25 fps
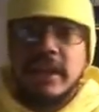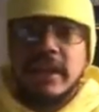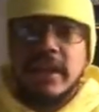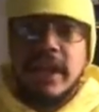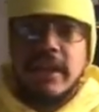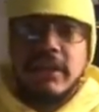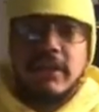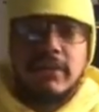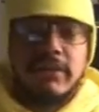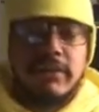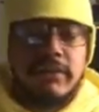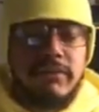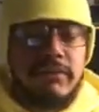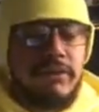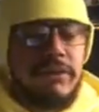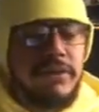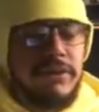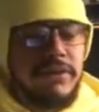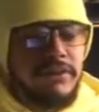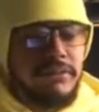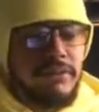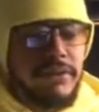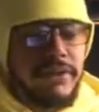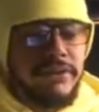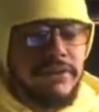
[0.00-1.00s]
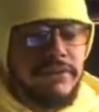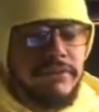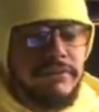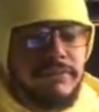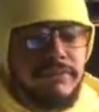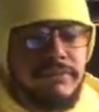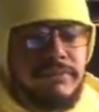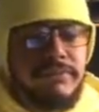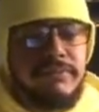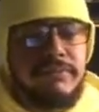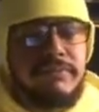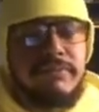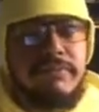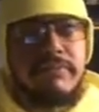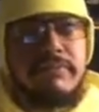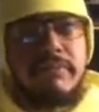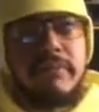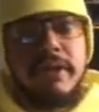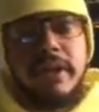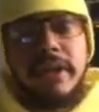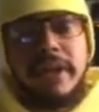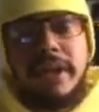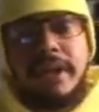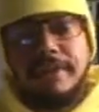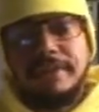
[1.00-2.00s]
the ghetto for this reason.
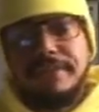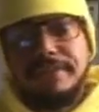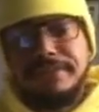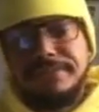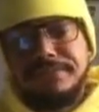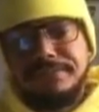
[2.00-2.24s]
Okay.